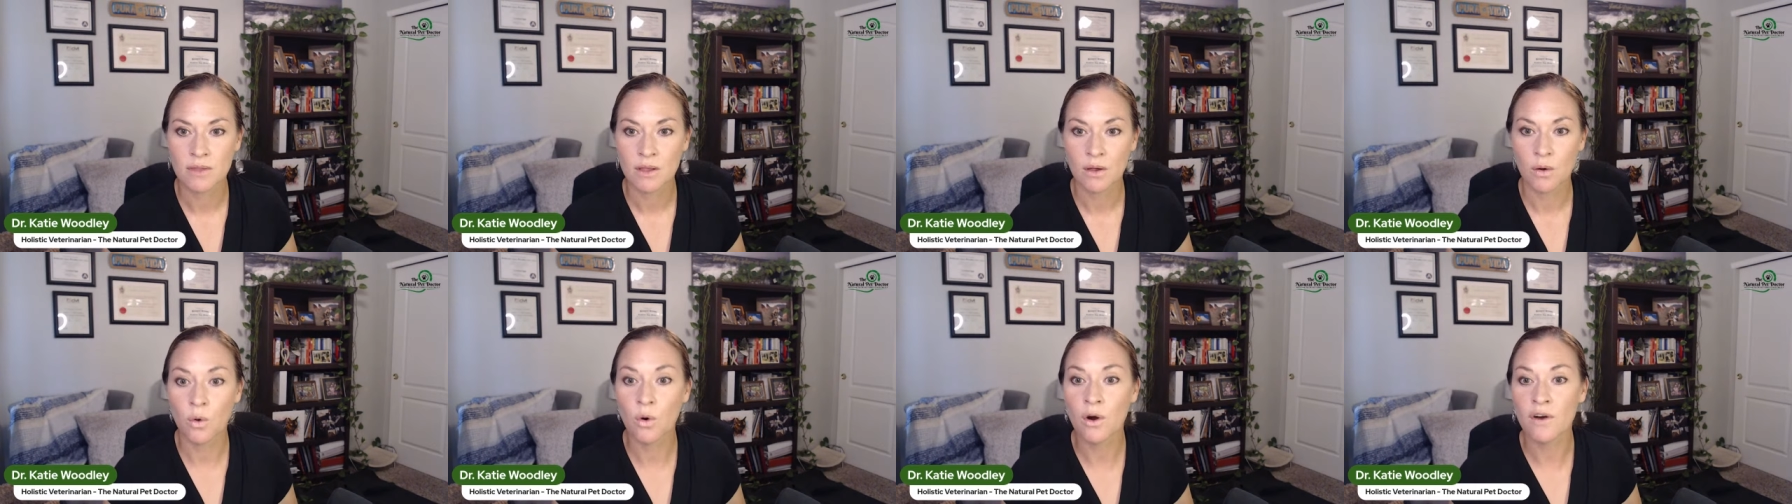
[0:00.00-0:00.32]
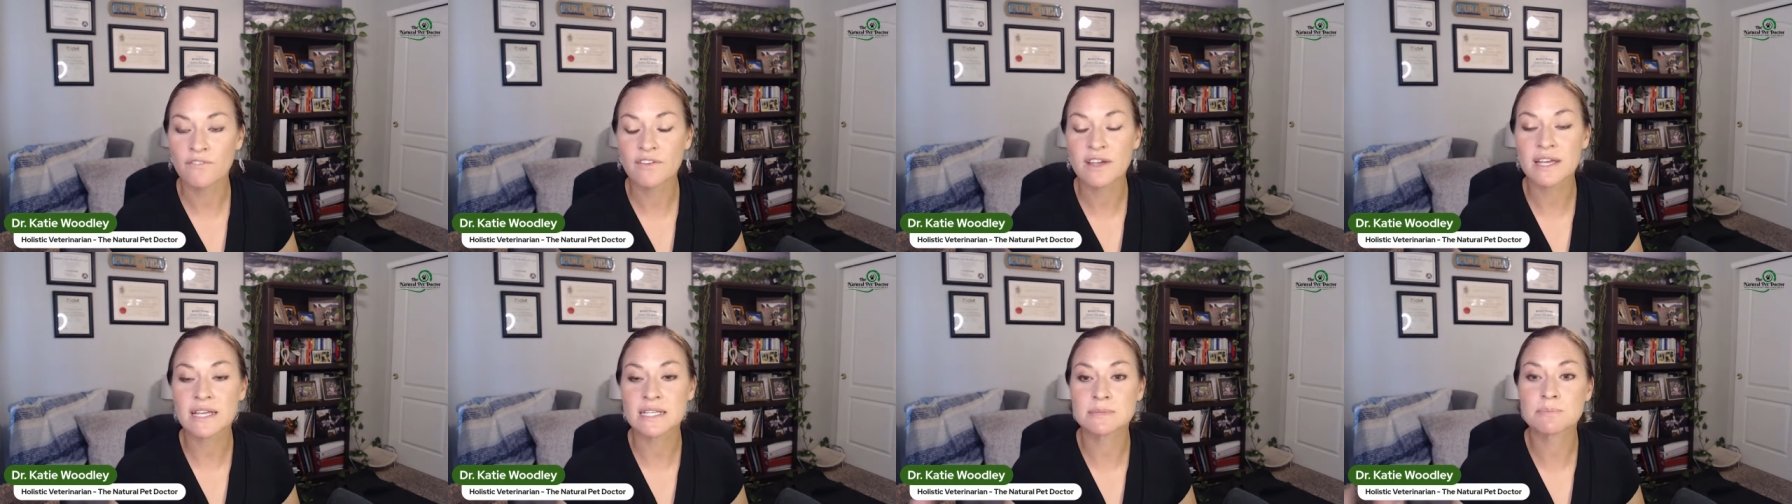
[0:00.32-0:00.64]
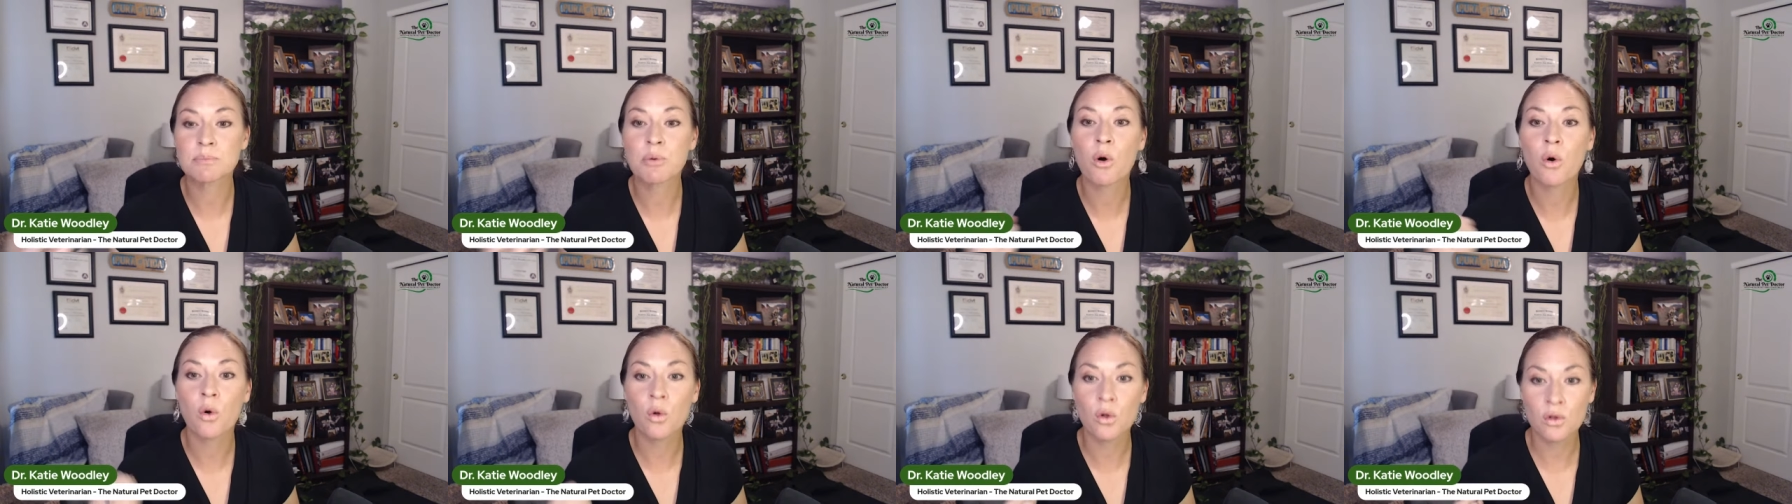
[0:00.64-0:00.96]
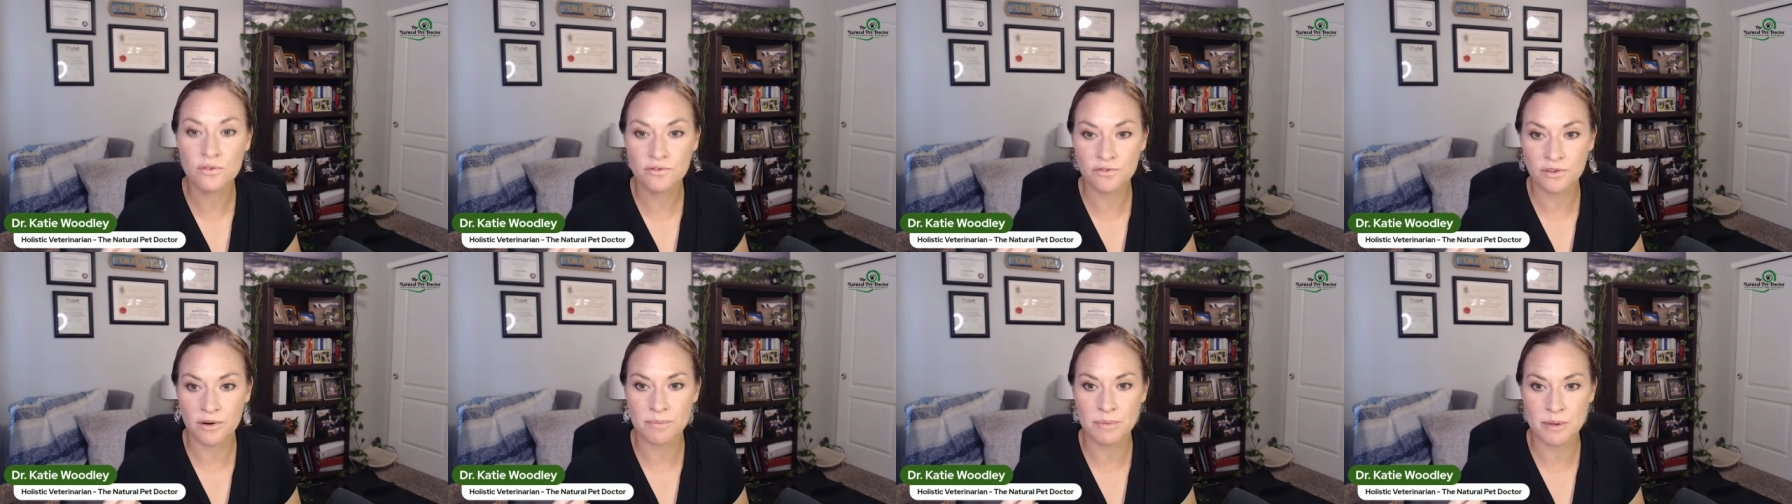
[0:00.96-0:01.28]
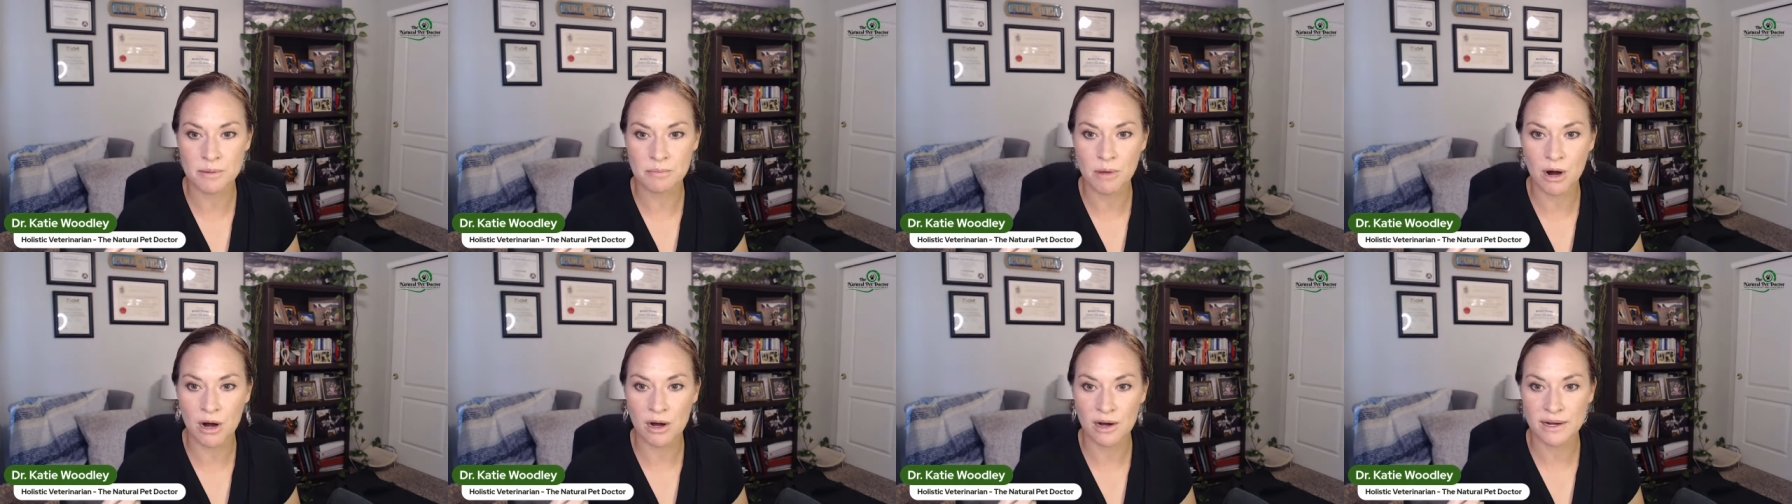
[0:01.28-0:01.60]
or if it gets pulled from the
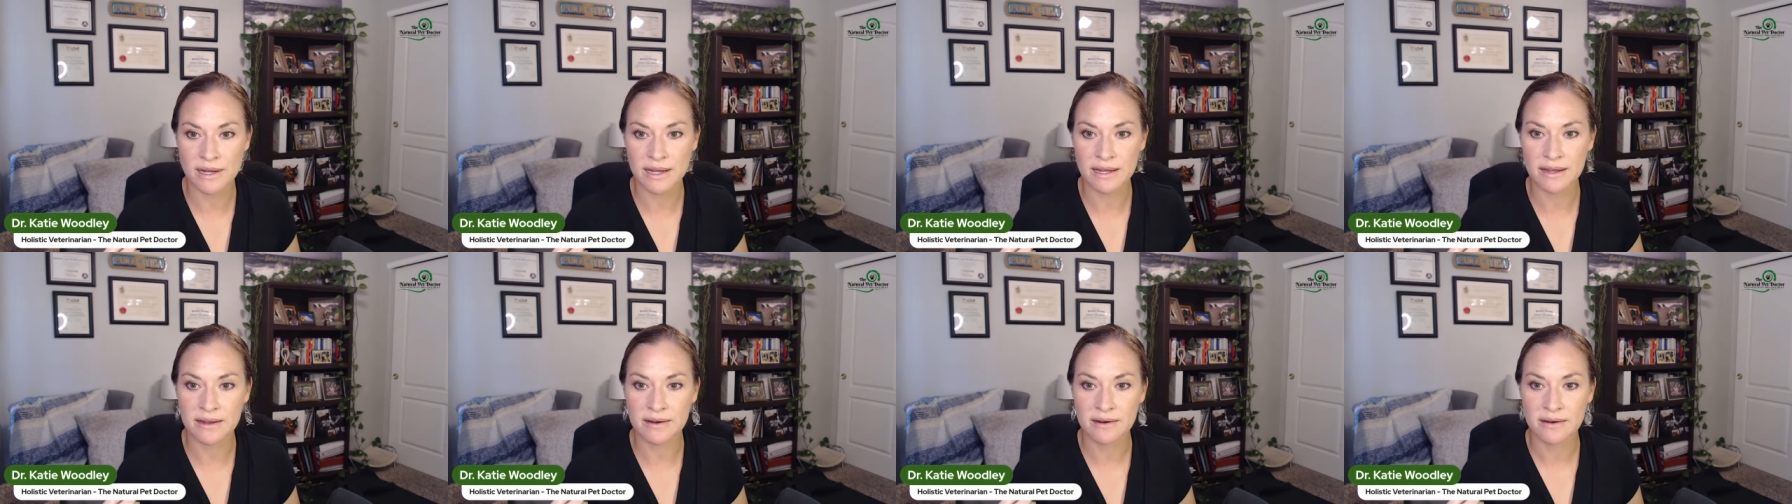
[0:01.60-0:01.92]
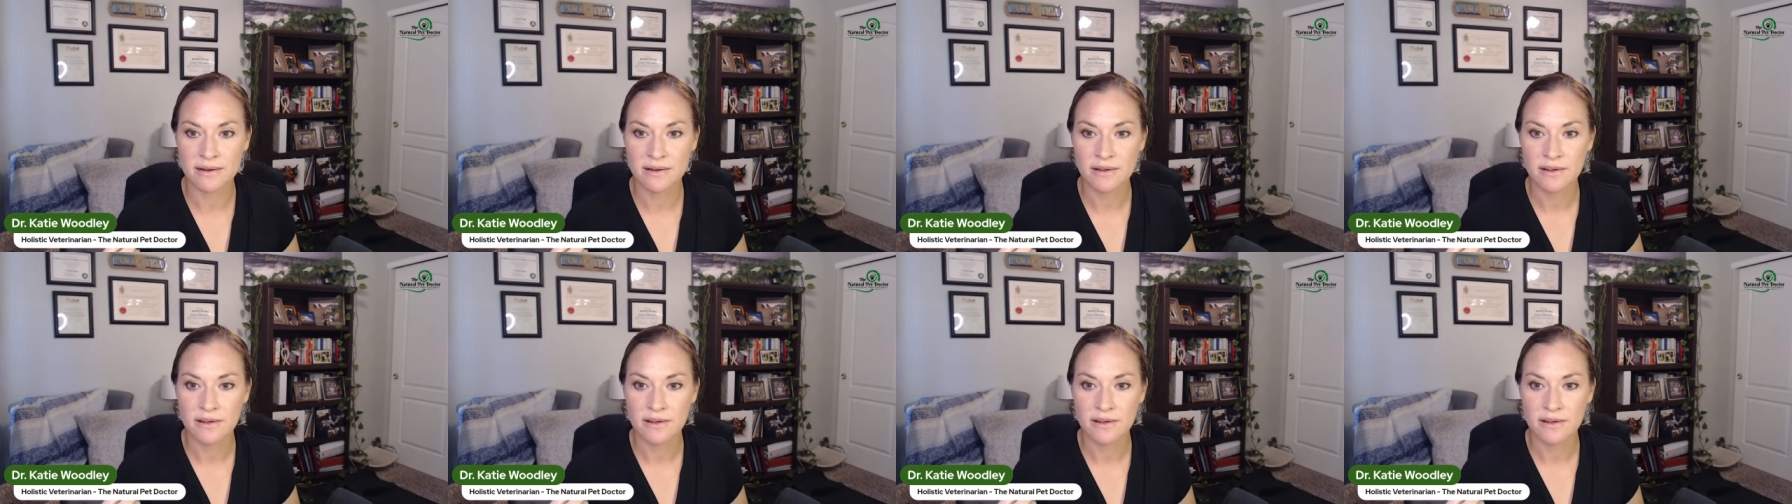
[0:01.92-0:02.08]
market